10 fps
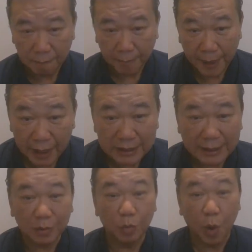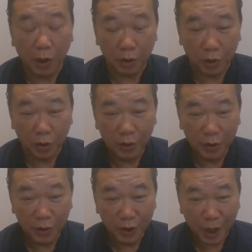Then they started to walk now,
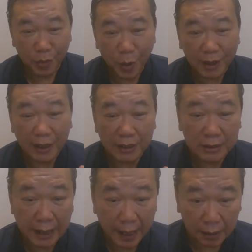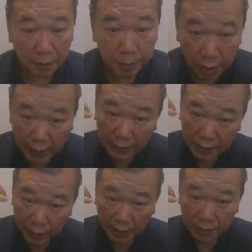and walk like a child. Because they
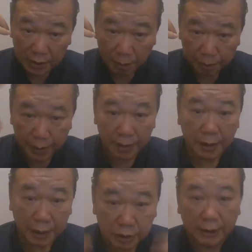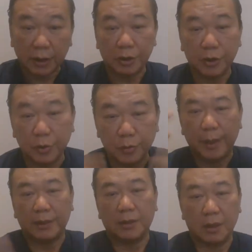activate other part of the brain, then they started to use
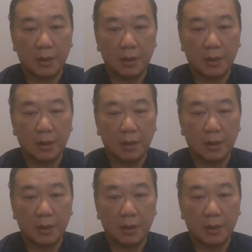back your